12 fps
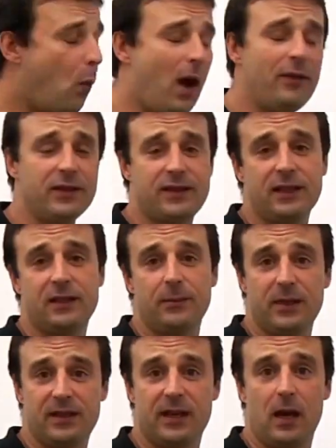While the
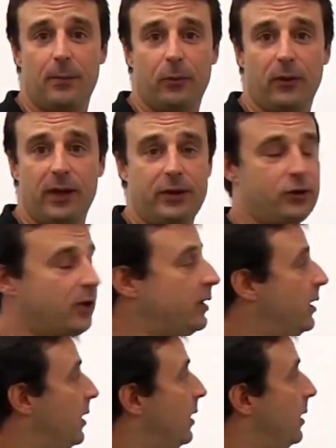system is in
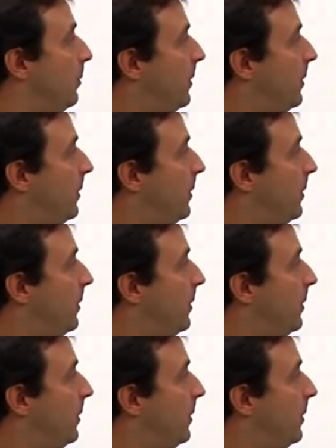operation,